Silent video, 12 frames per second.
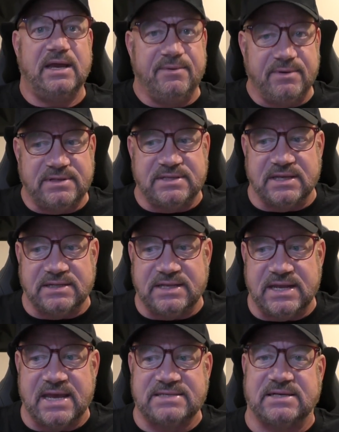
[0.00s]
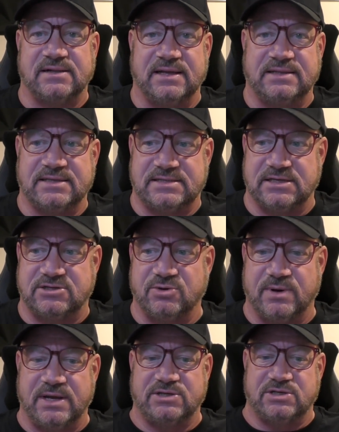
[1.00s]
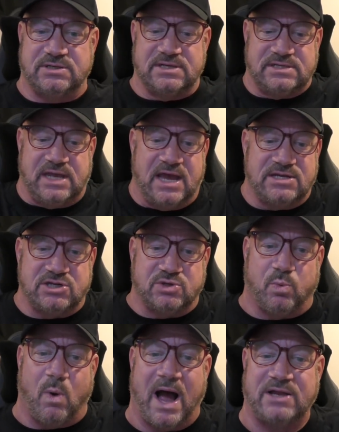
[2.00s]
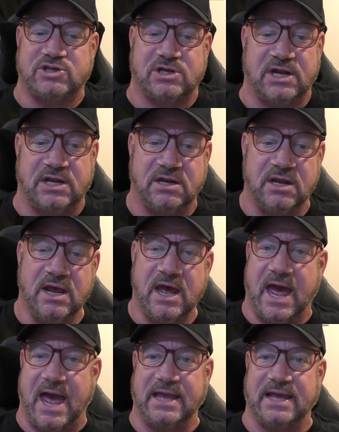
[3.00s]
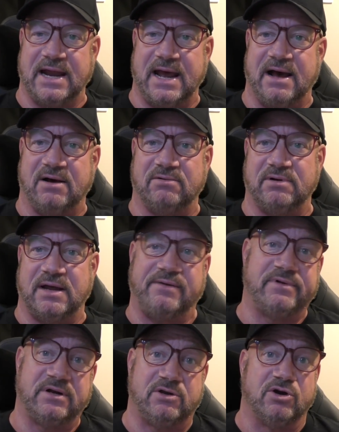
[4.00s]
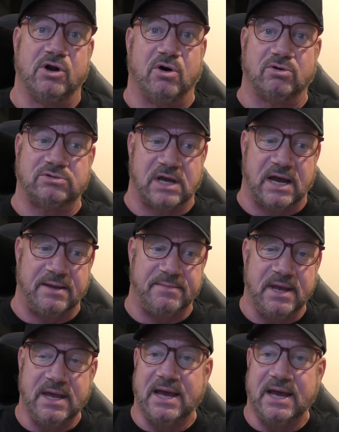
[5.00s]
He would de, de escalate the situation. This guy's just watching it, hanging out, having a good old time.